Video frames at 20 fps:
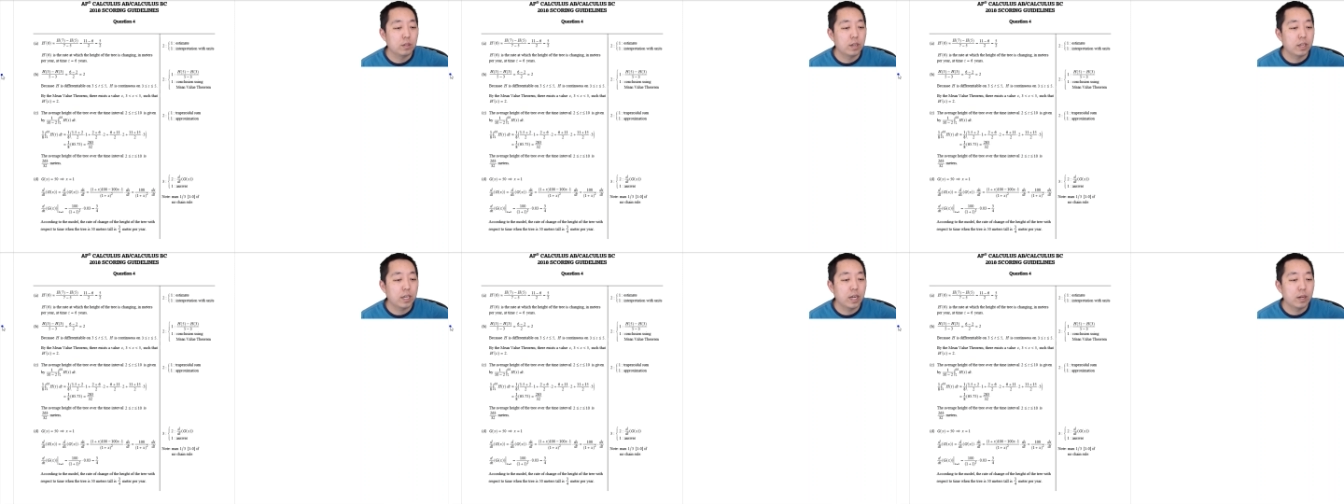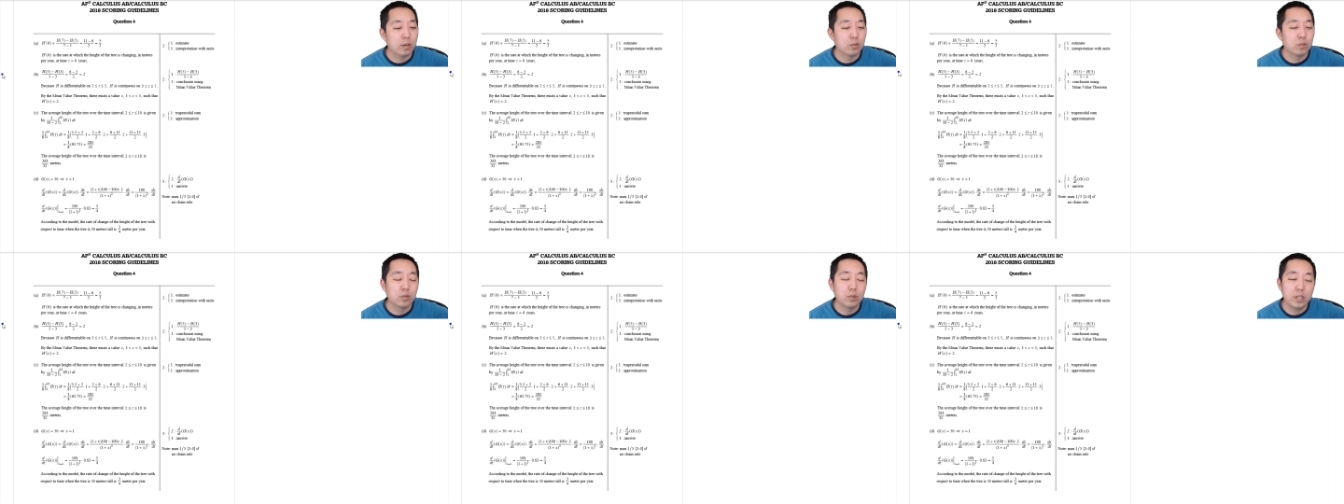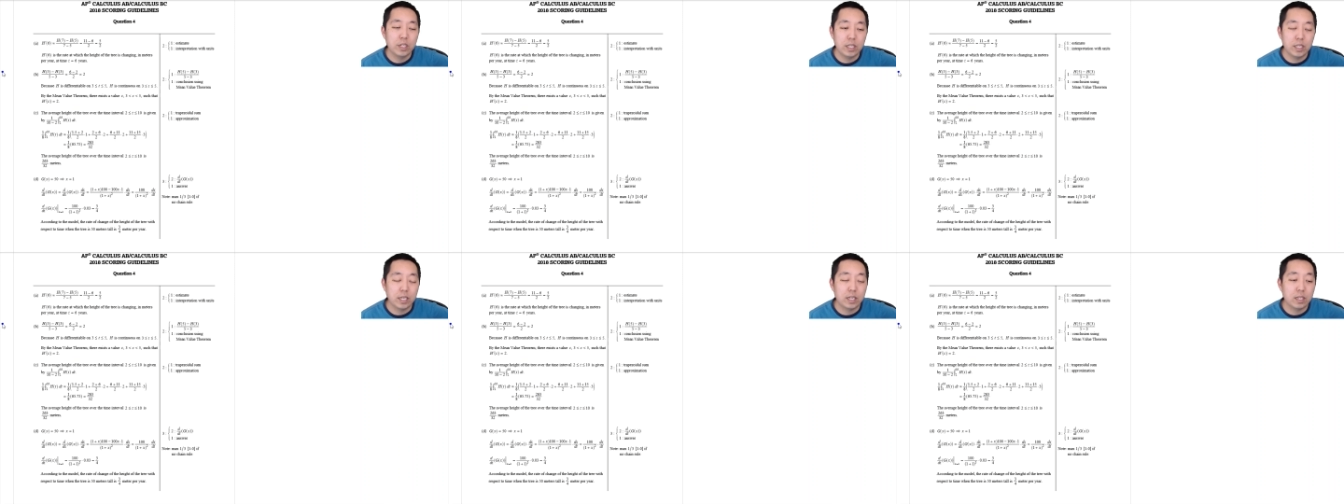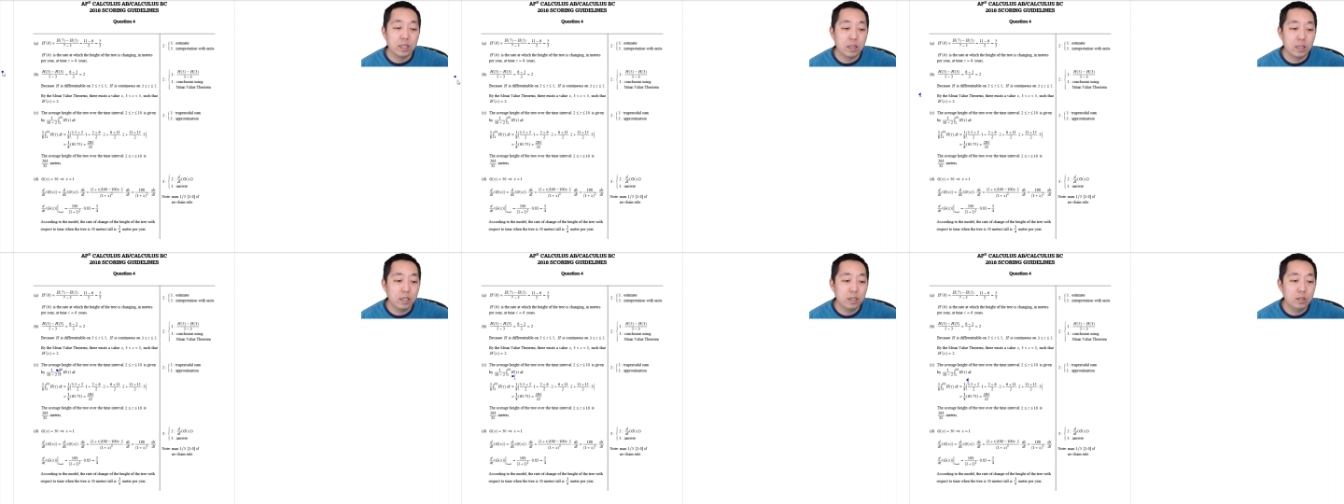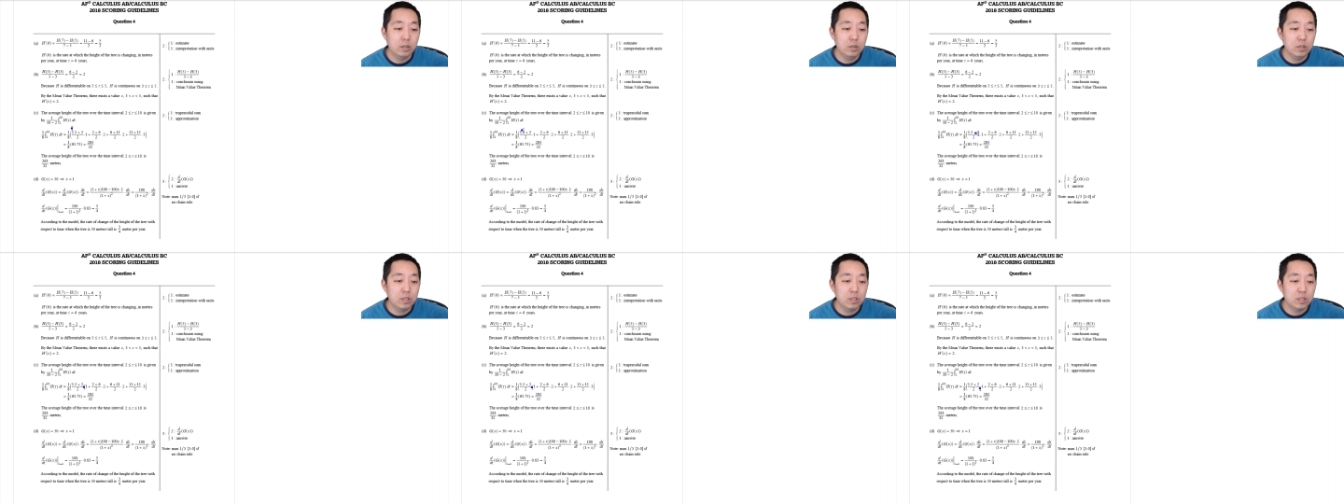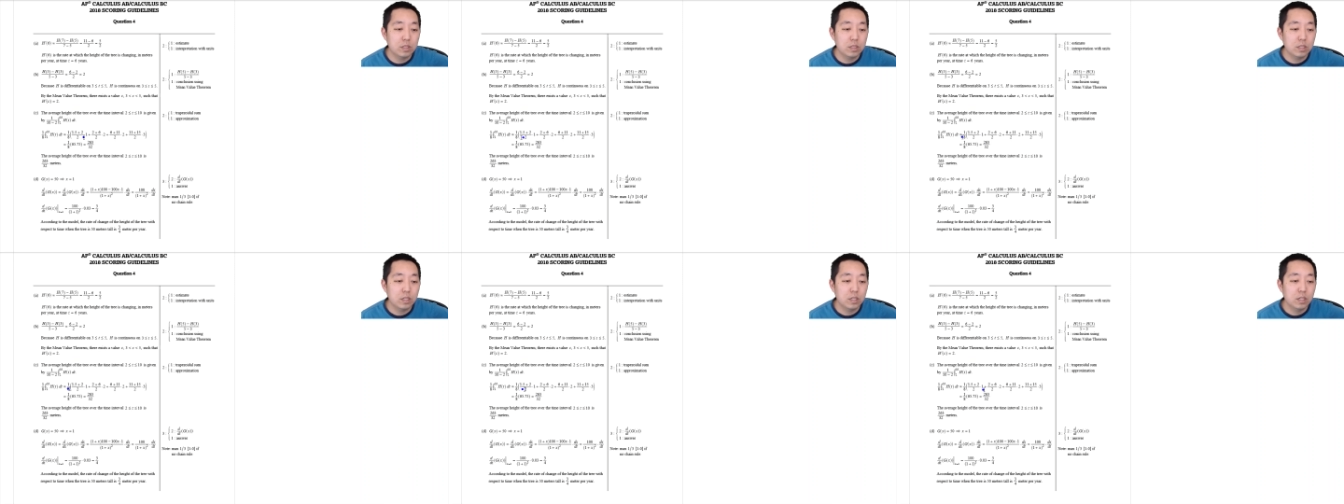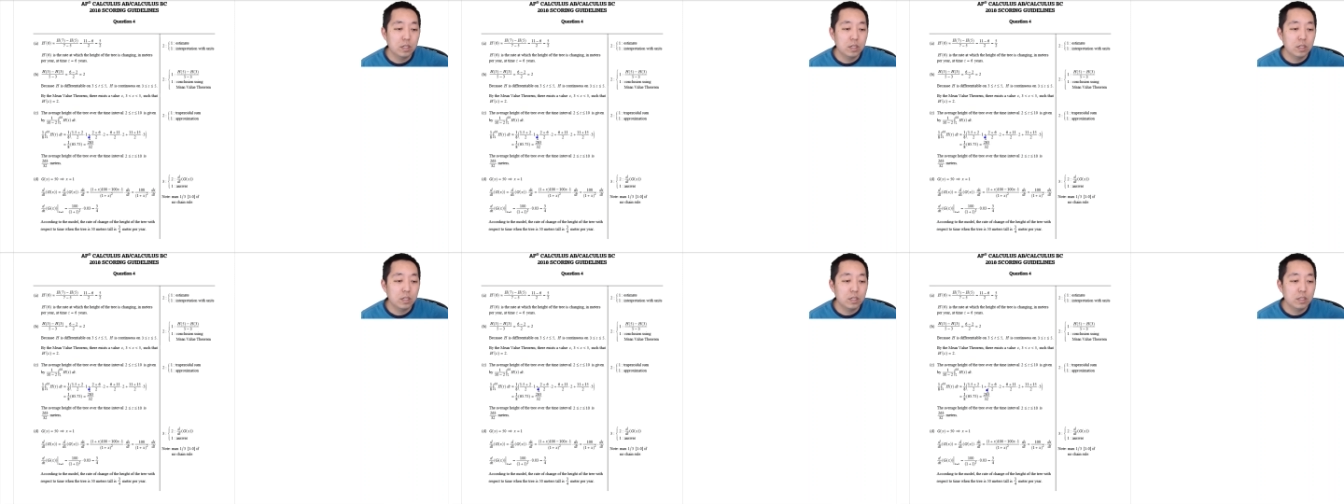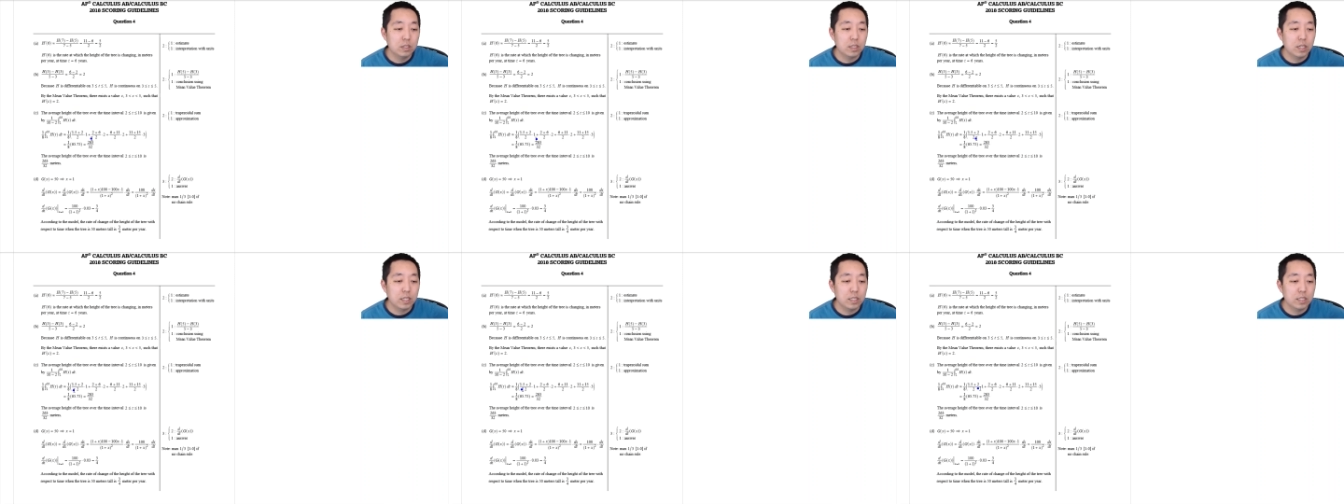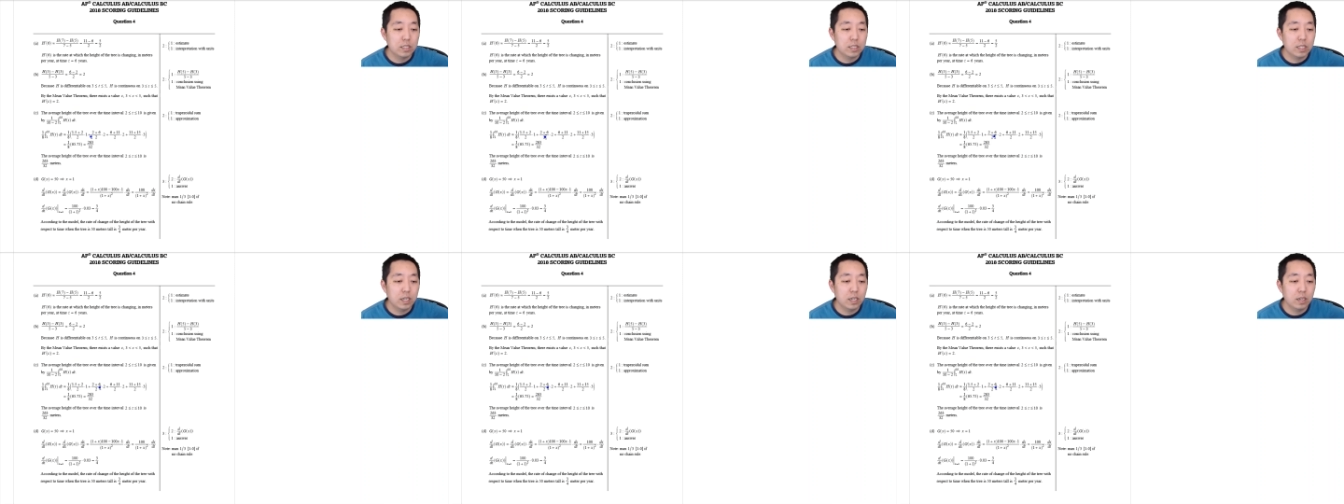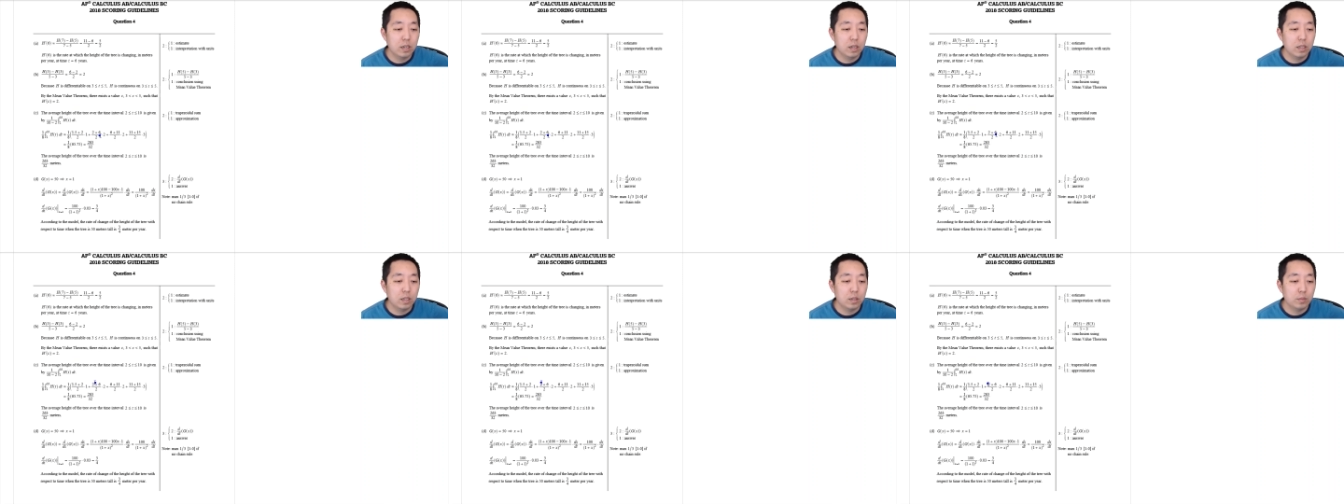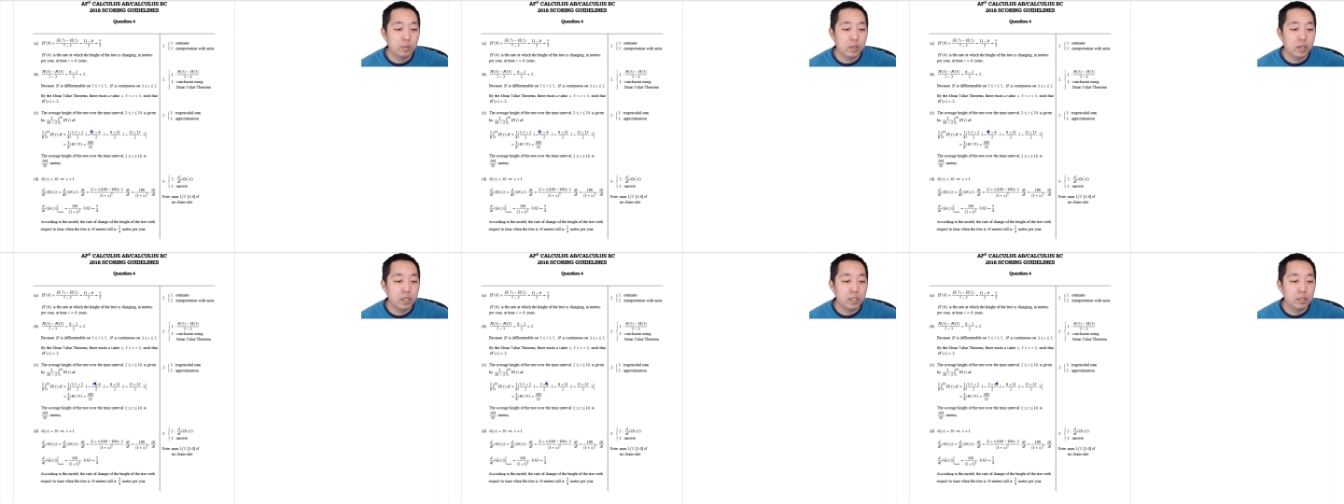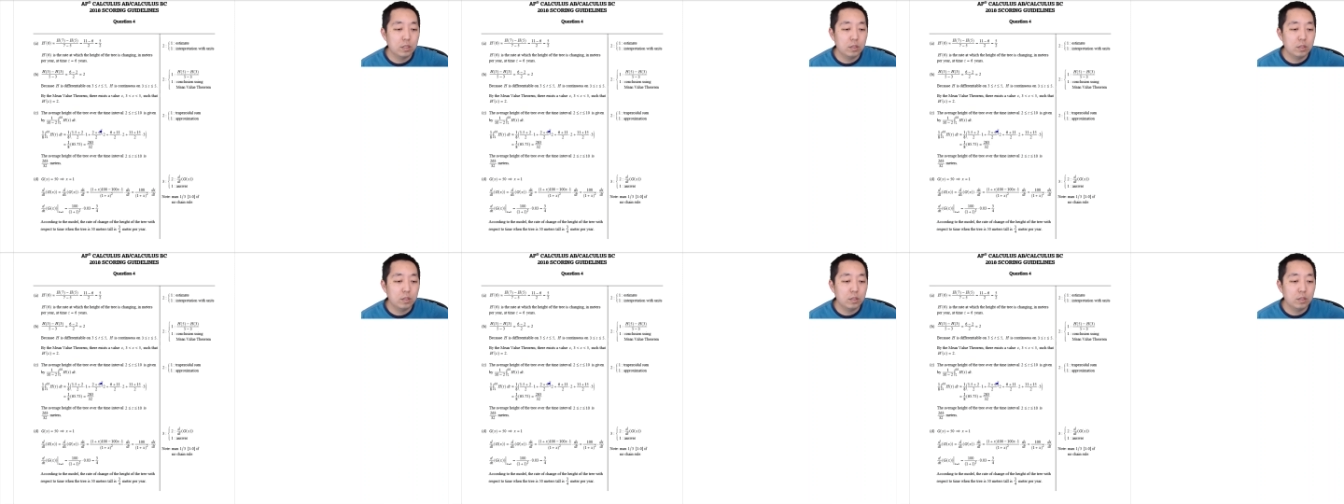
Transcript: I got really close. I just set it all up right.